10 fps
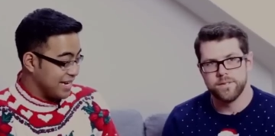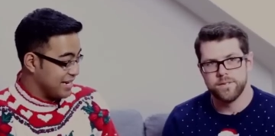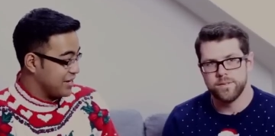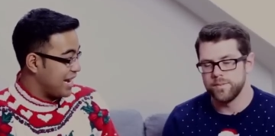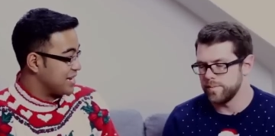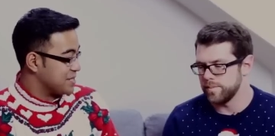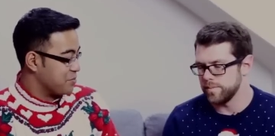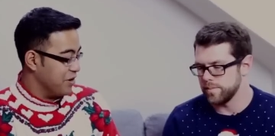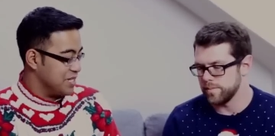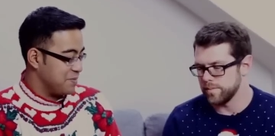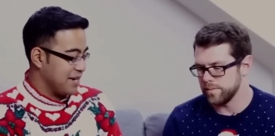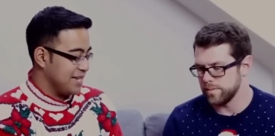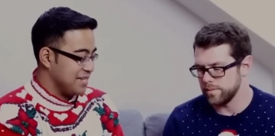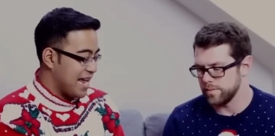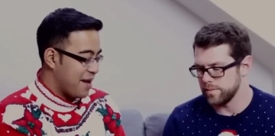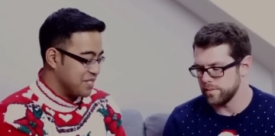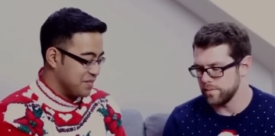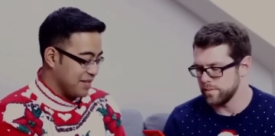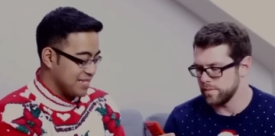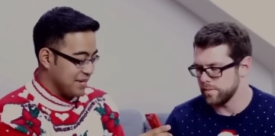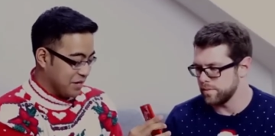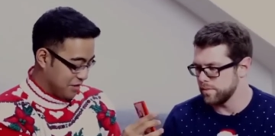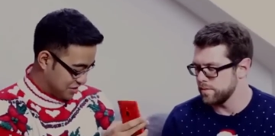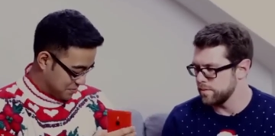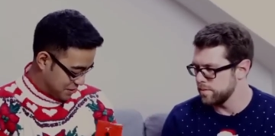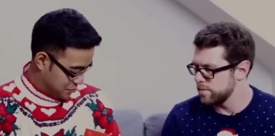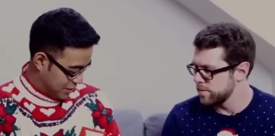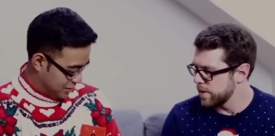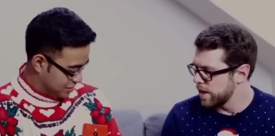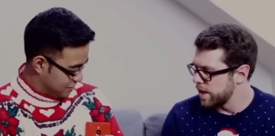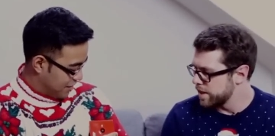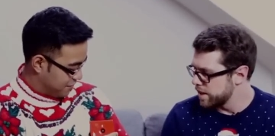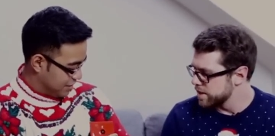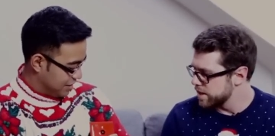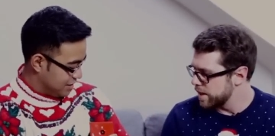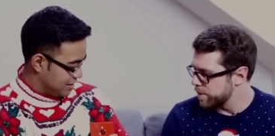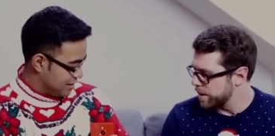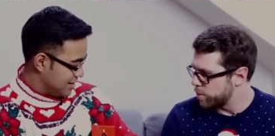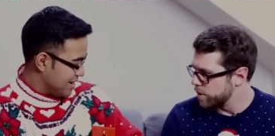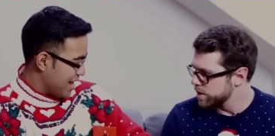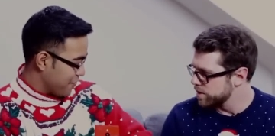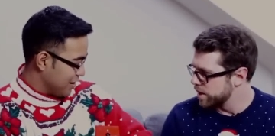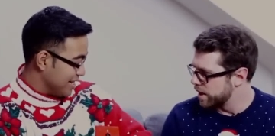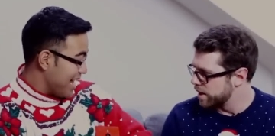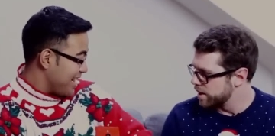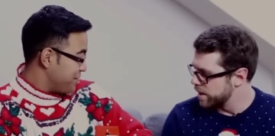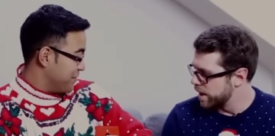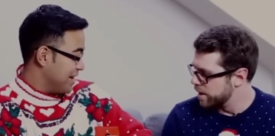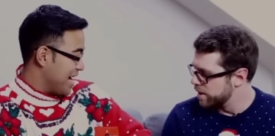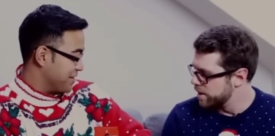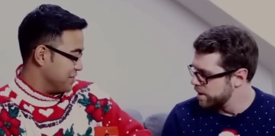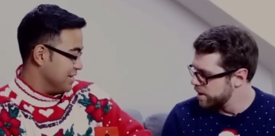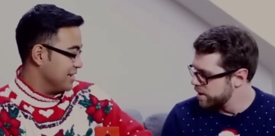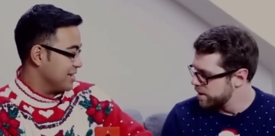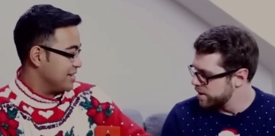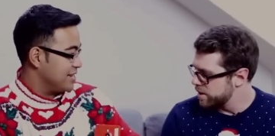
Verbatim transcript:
Speaker 1: it gains points because it happens to be the same color as my sweater, roughly. It does get points. Not really, not even yeah. actually.